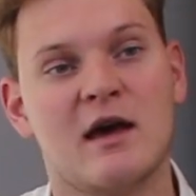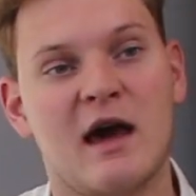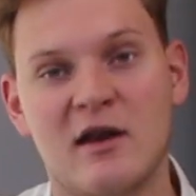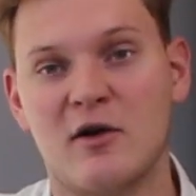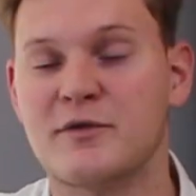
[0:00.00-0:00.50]

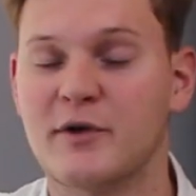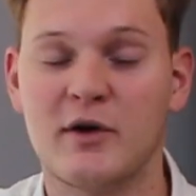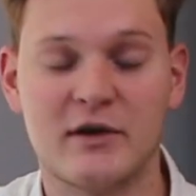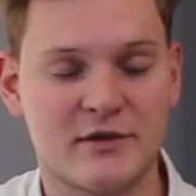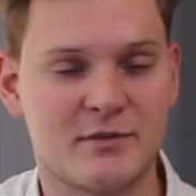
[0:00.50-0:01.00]
And
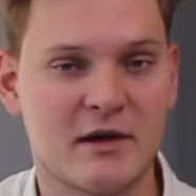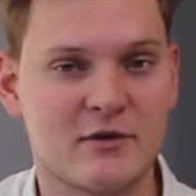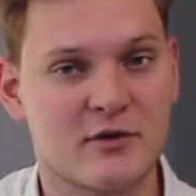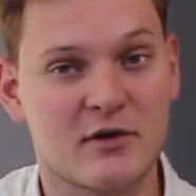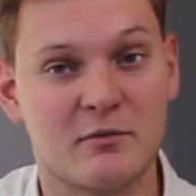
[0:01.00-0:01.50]
overall it just makes
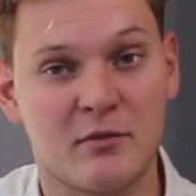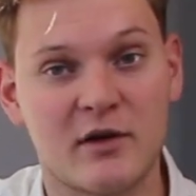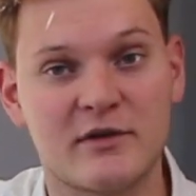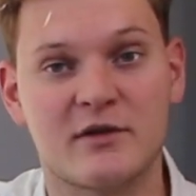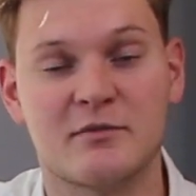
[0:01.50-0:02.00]
for a
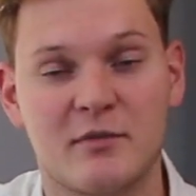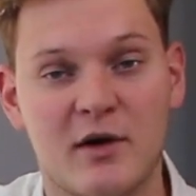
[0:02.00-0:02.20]
much